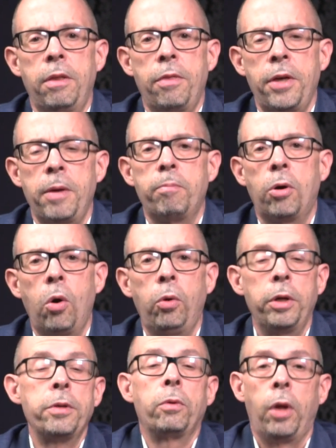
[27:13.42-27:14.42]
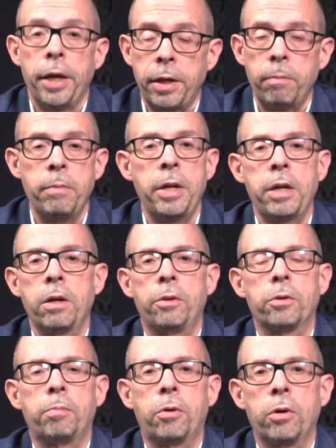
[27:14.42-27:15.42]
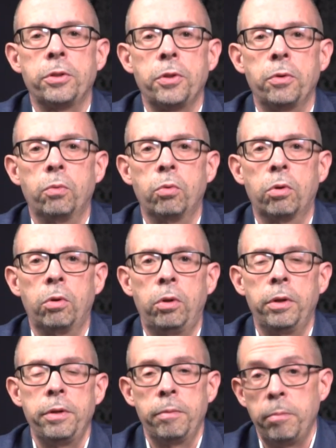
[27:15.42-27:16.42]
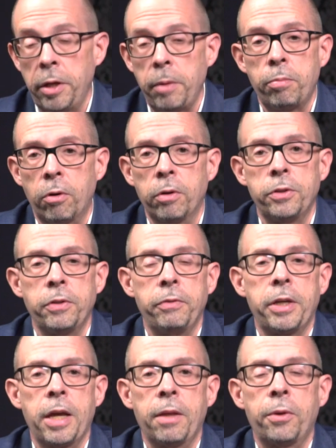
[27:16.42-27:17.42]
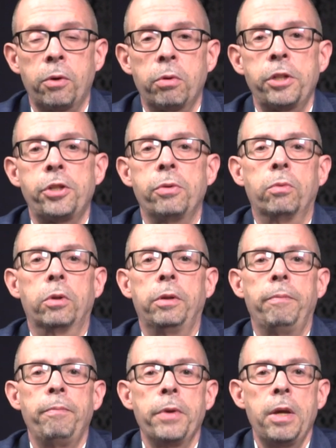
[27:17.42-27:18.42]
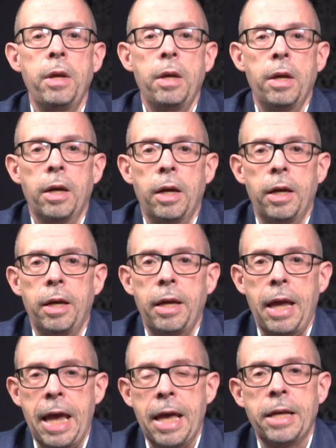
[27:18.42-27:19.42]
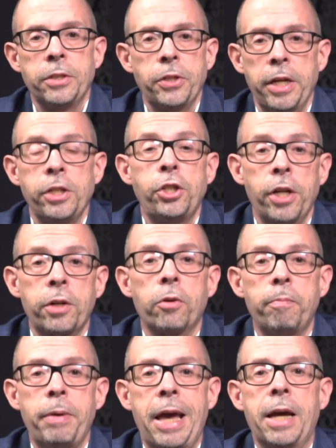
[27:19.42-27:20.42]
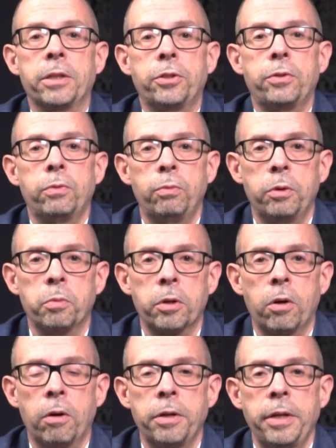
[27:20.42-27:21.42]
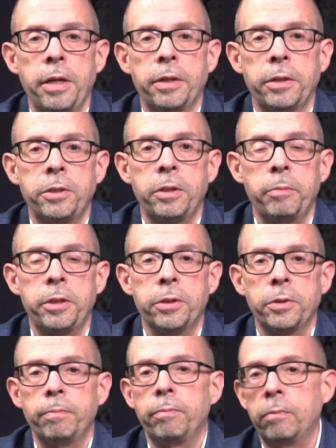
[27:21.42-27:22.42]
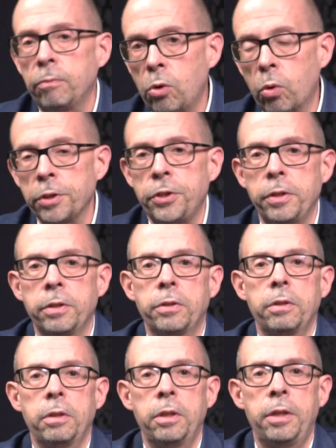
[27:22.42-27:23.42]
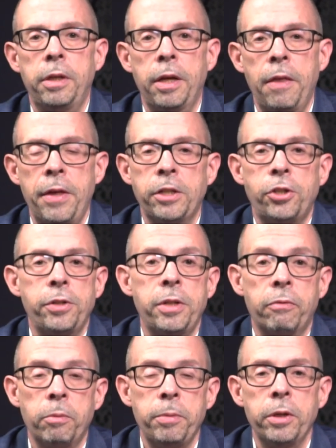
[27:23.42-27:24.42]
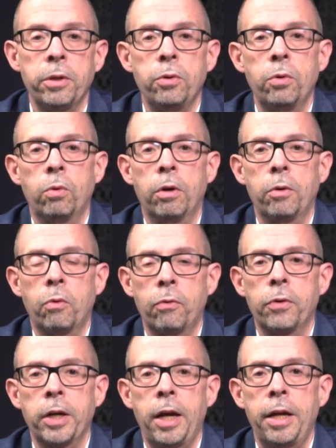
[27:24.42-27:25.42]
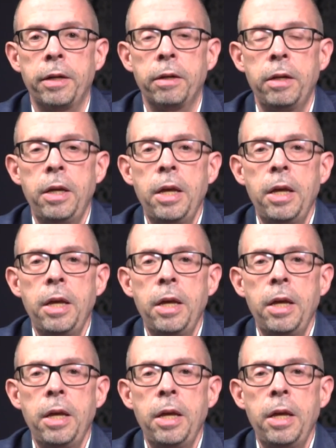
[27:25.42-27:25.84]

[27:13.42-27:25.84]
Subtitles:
that Poland, like many other parts of the world, many parts of the Catholic Christian world, has a checkered past with regard to anti-Semitism? Of course it is, and that should never be ignored or forgotten.